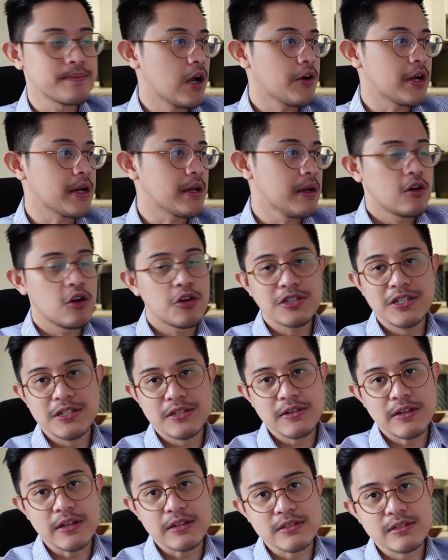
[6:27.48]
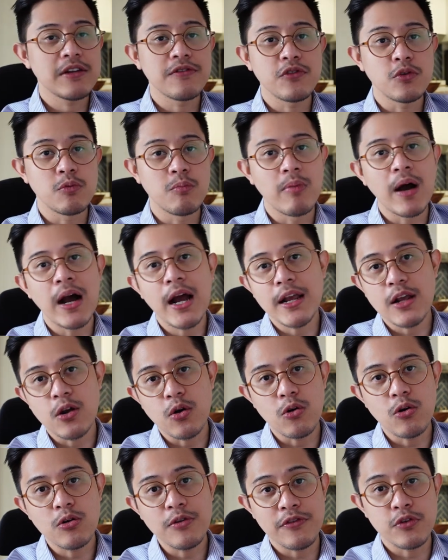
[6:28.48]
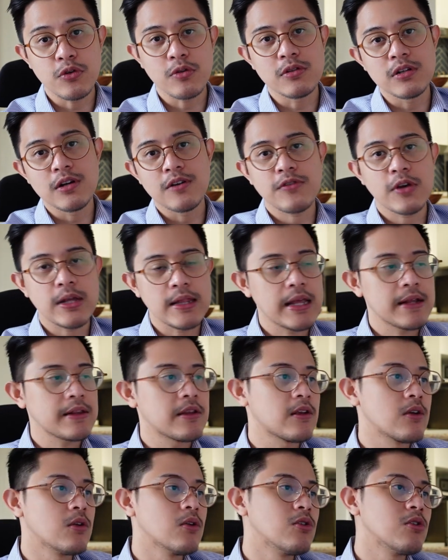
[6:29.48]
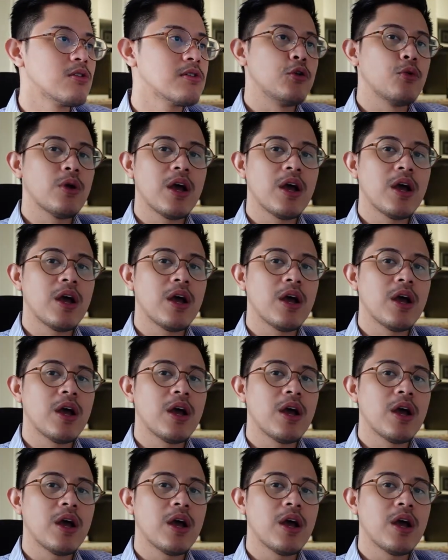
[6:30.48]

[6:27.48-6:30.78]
All right, logistics. If you buy gold, if you love collecting gold,